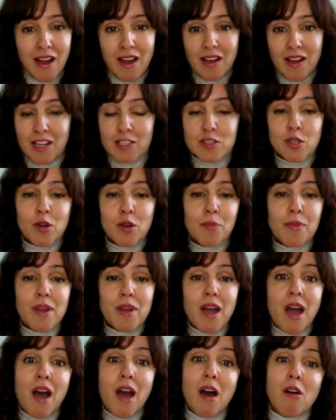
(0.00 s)
it took me
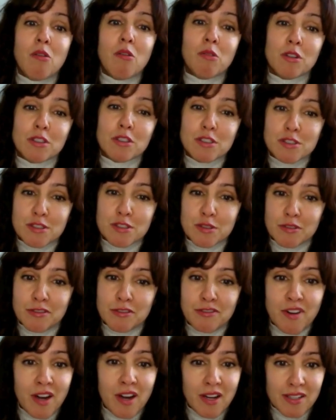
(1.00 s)
hours to
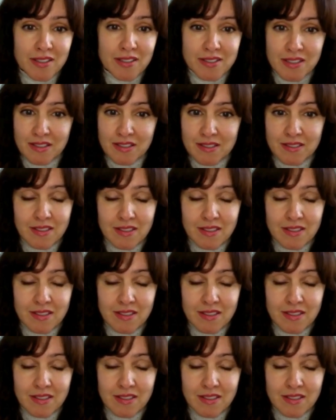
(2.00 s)
find it.